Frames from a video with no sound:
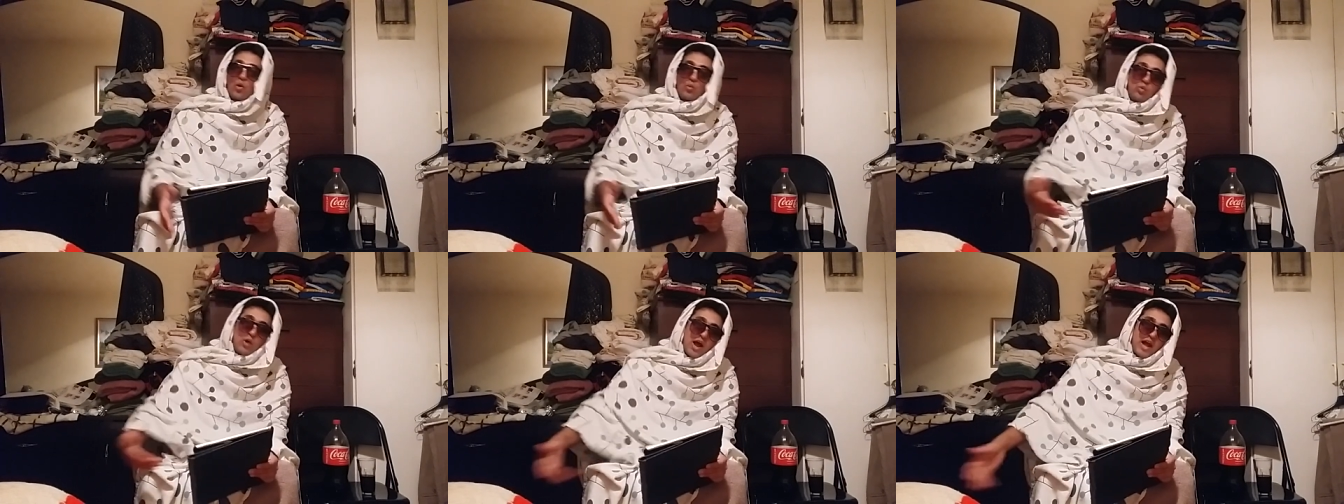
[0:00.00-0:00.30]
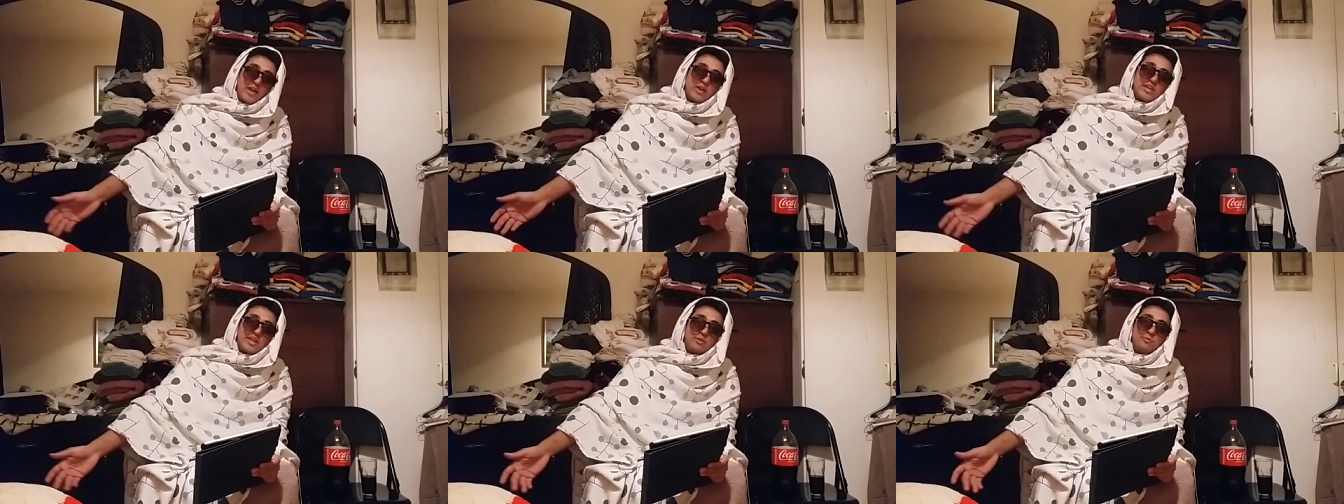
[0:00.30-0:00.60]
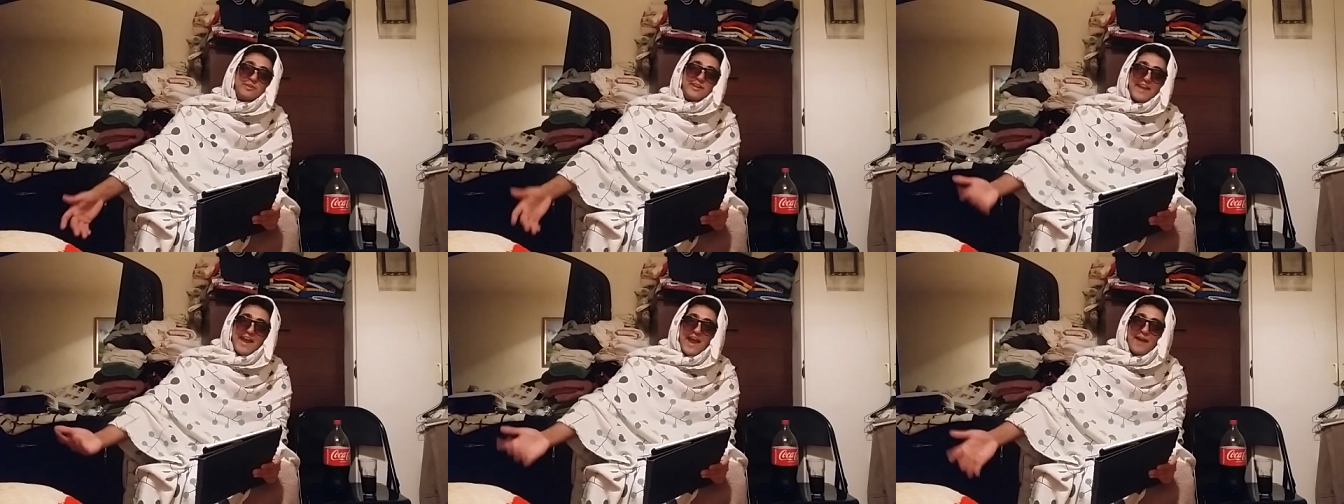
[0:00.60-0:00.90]
Why
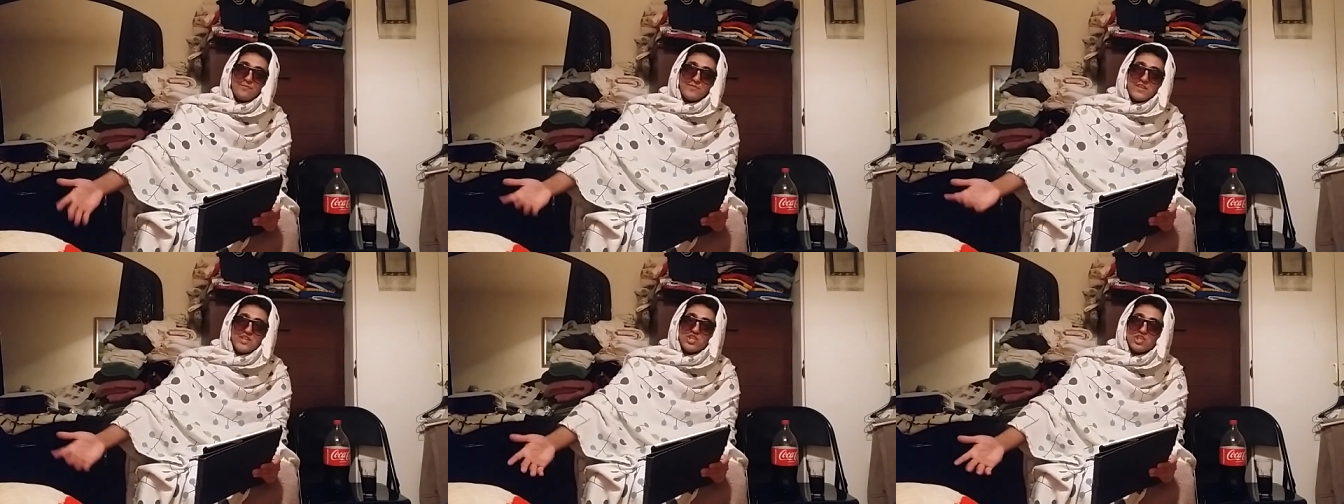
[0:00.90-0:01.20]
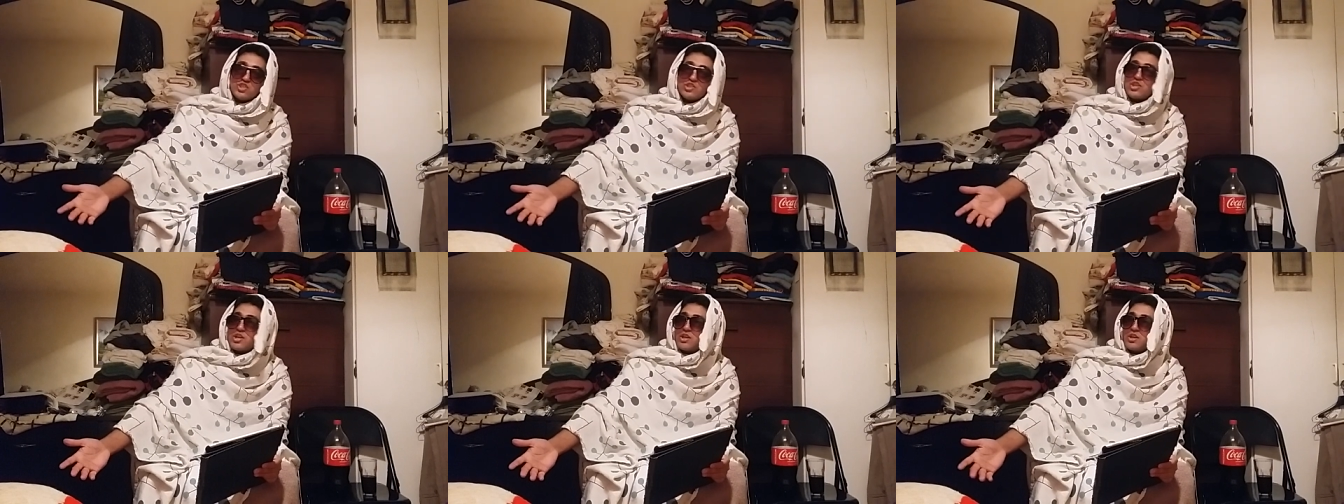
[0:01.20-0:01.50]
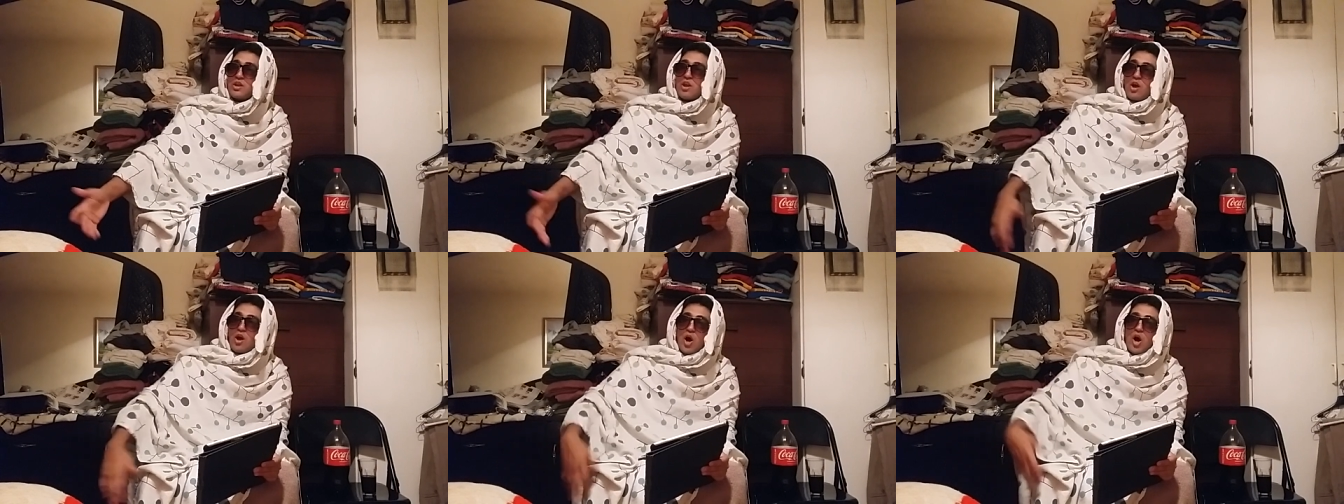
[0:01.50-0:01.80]
can we have this
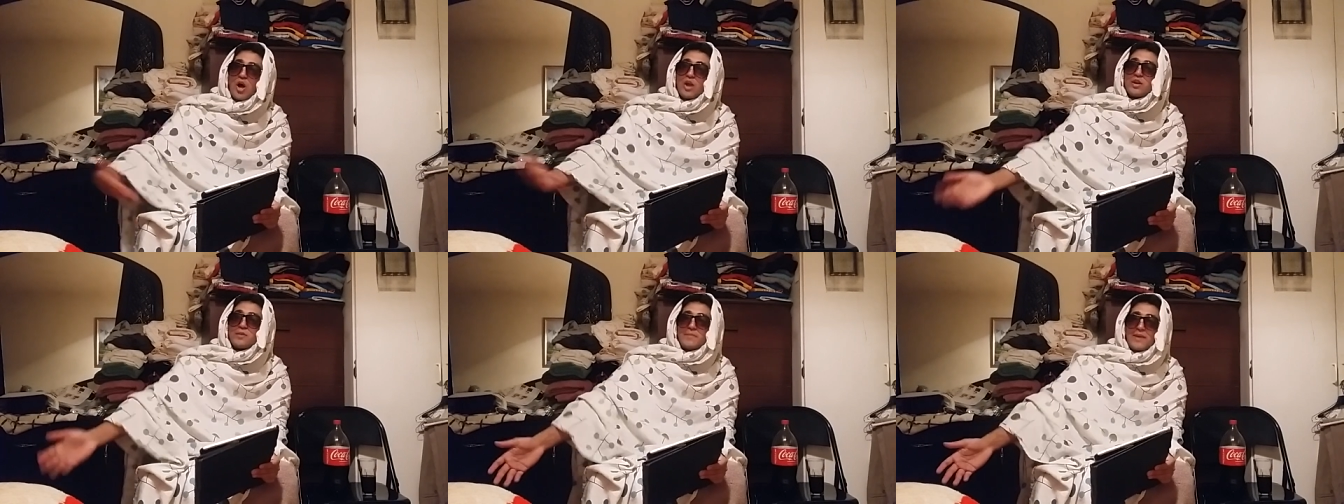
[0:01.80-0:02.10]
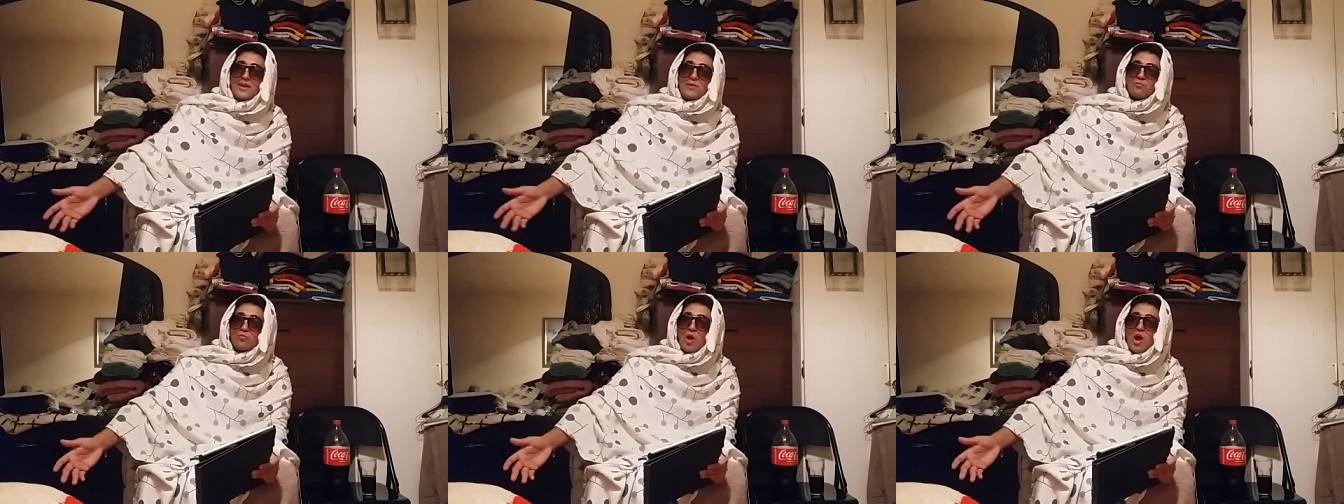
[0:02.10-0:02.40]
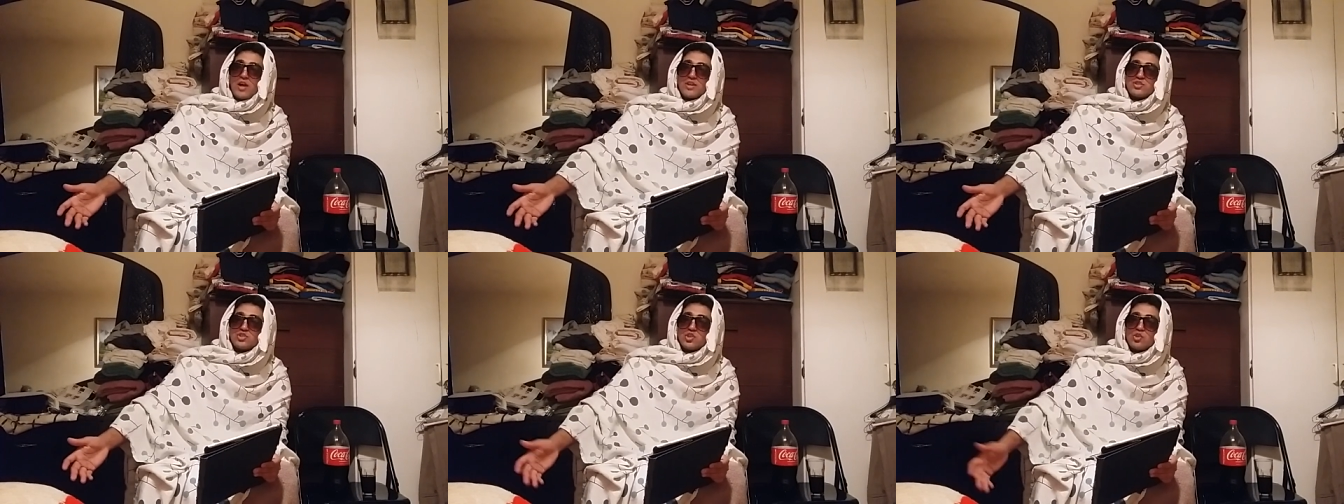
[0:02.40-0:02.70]
shit on the main
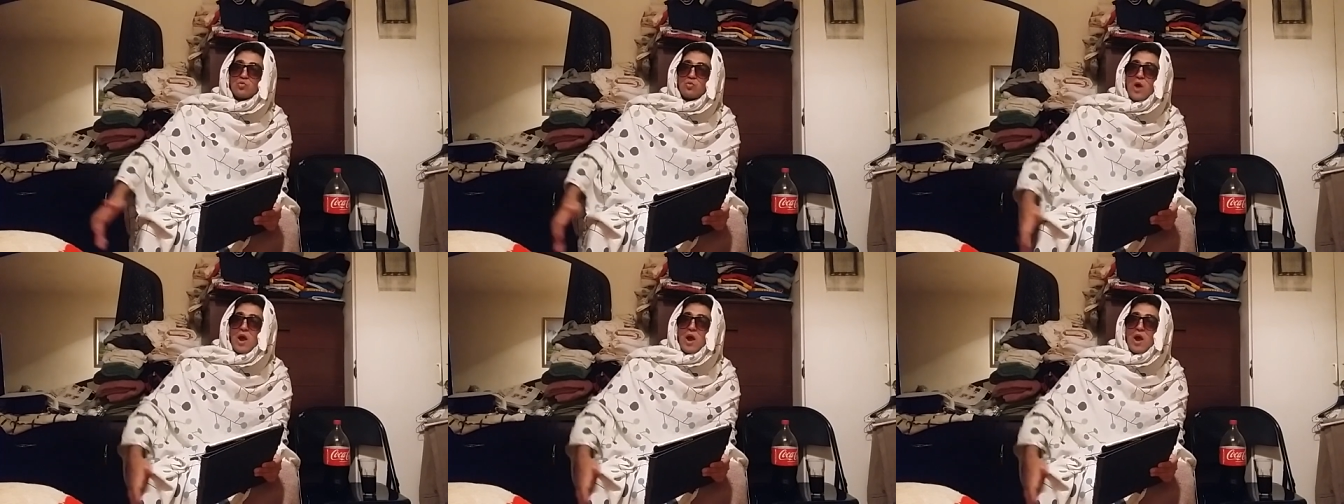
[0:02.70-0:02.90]
roster?